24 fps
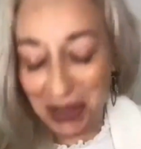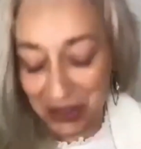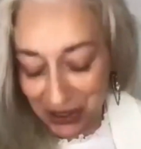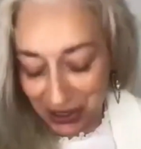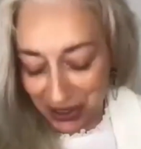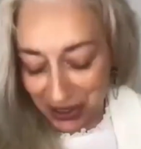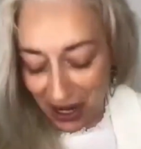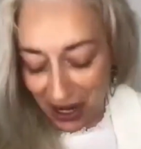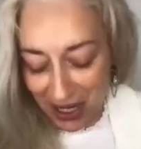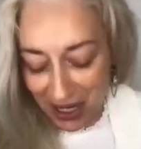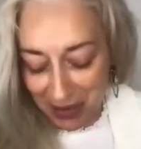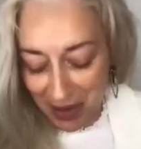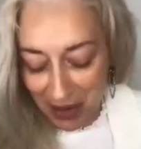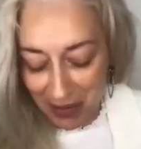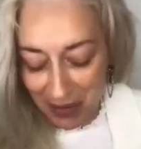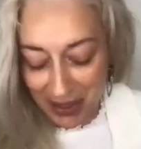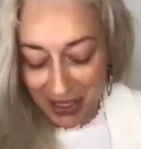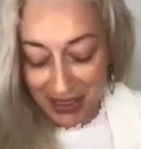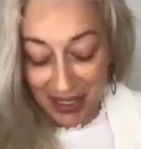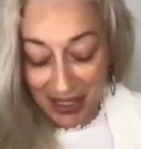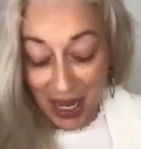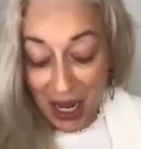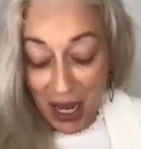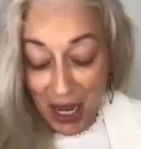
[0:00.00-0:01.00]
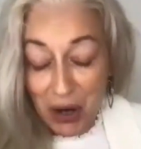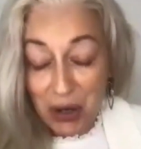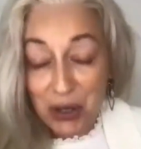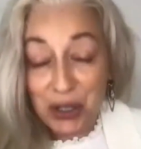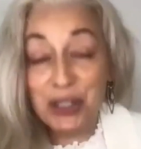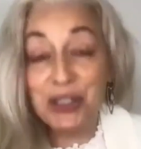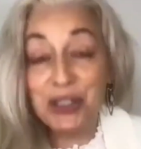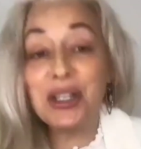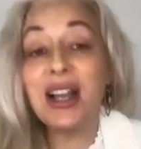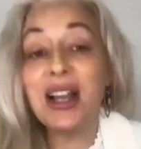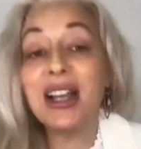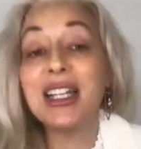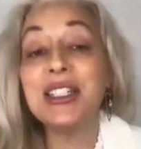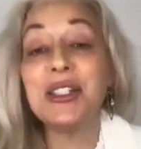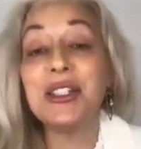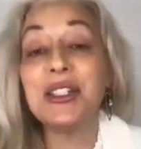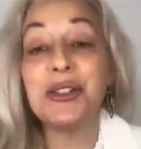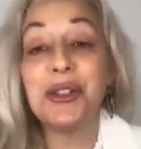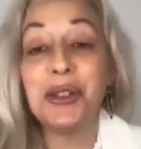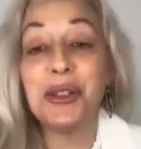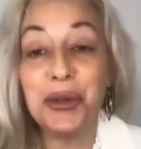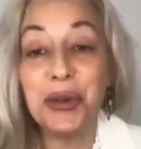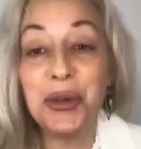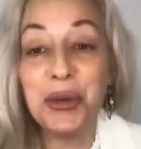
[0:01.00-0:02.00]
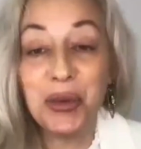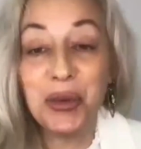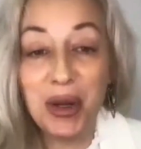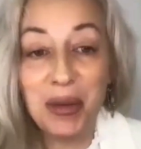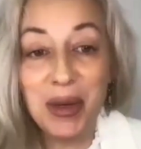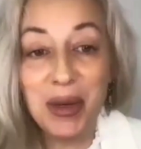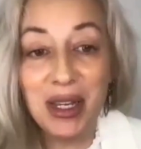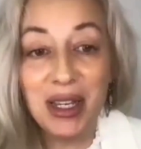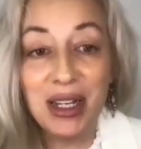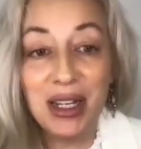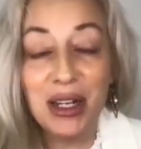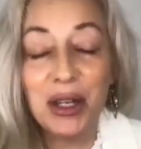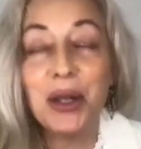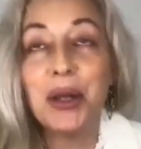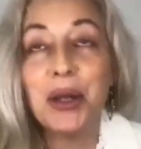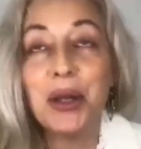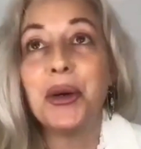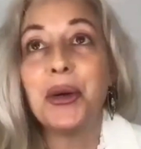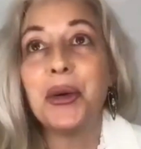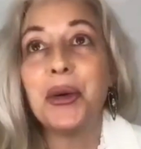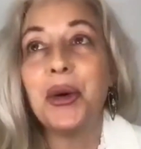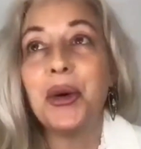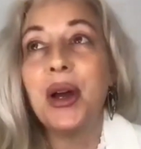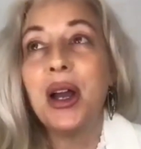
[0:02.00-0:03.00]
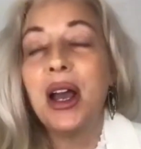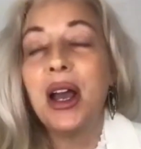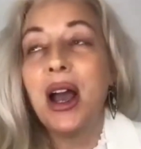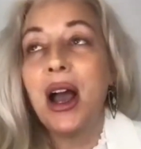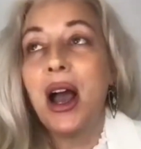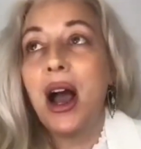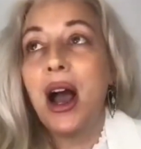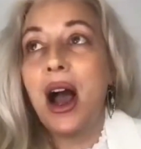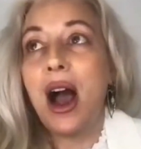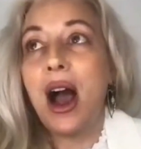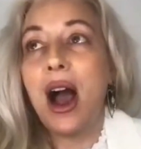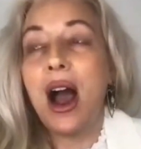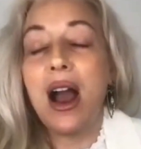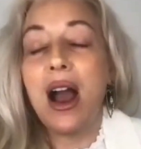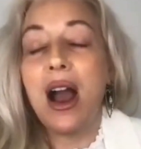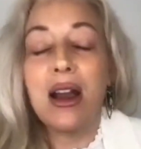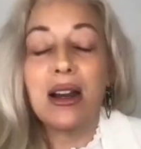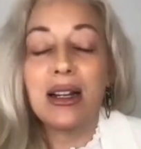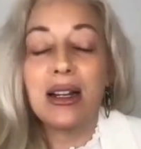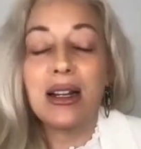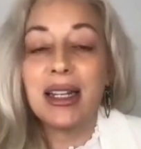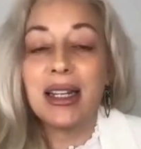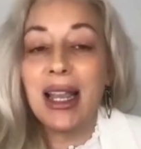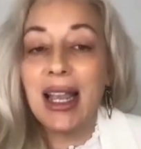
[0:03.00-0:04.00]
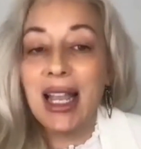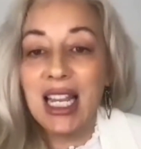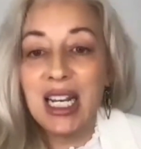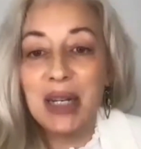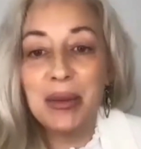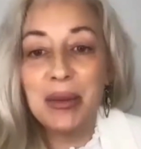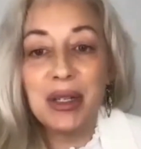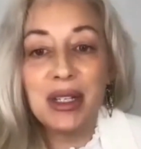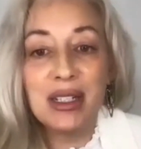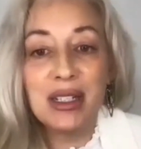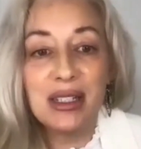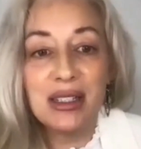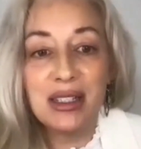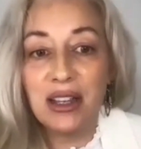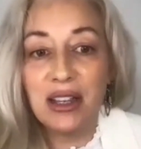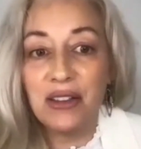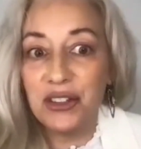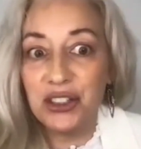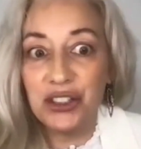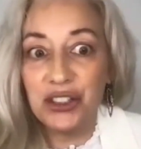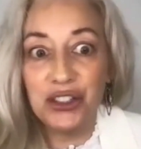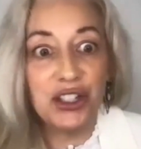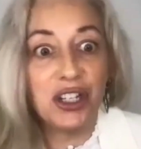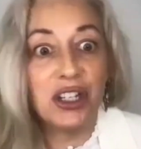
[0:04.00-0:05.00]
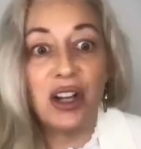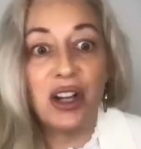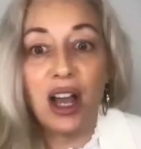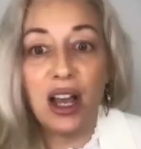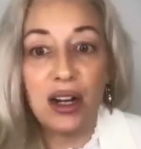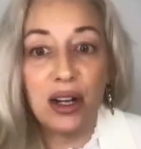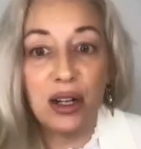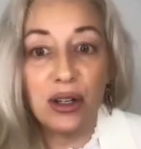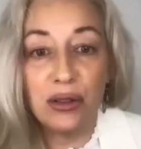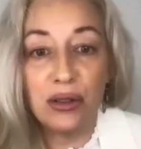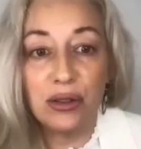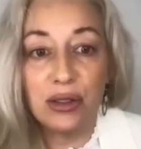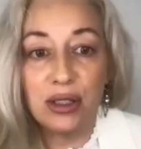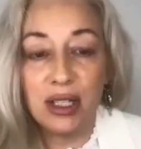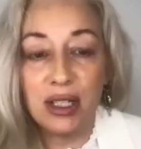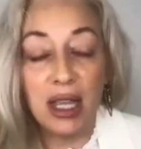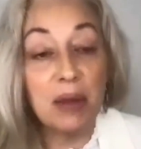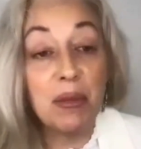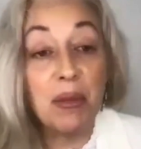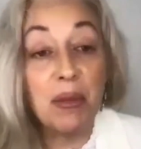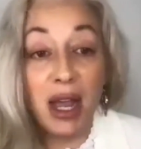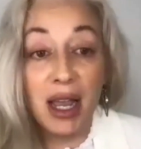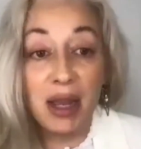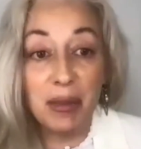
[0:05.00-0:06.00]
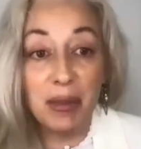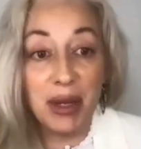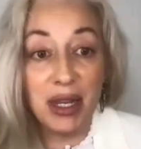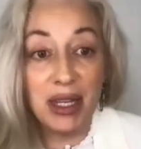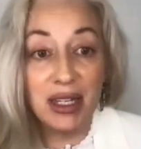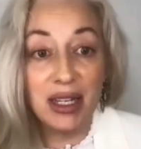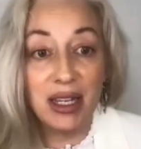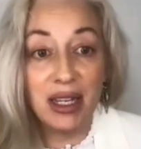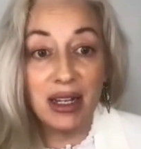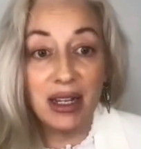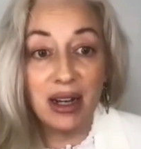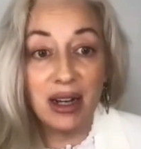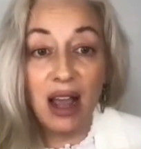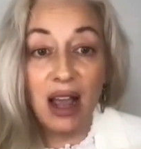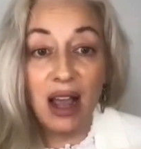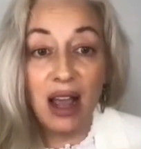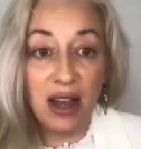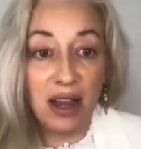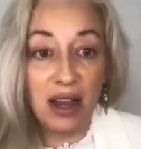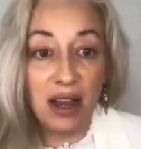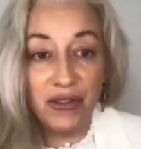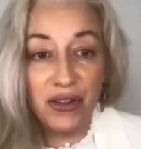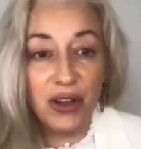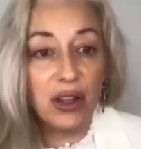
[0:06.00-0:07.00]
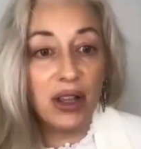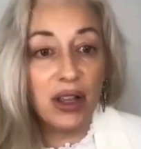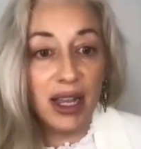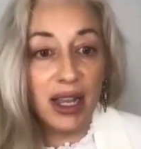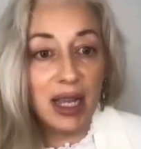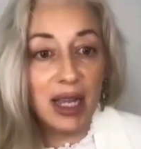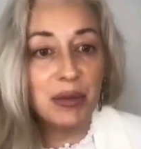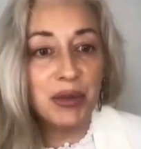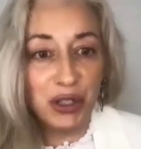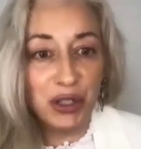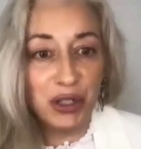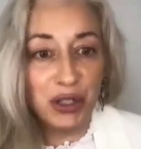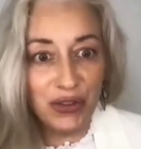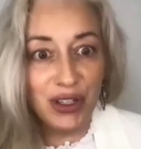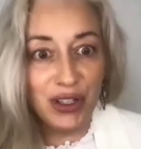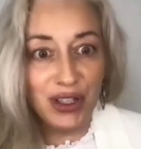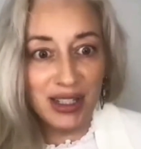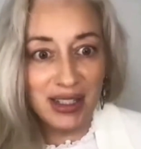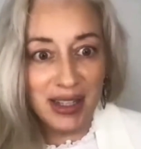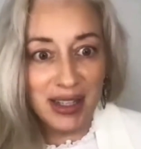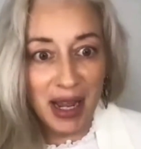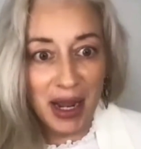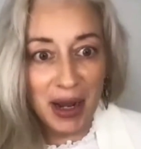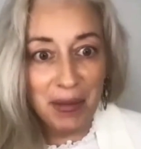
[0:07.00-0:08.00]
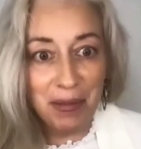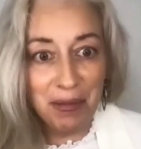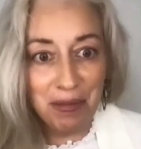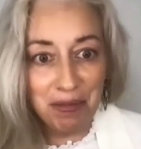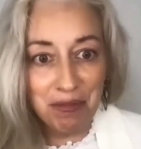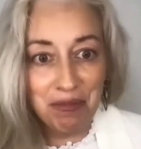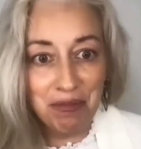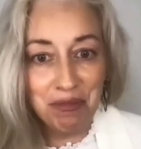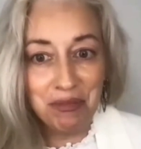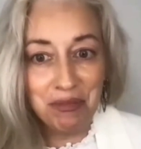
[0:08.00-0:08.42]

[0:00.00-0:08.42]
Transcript: much to talk about, because you're talking to two women who are cannabis aficionados, in my opinion. I, I feel I am. Do you feel the same?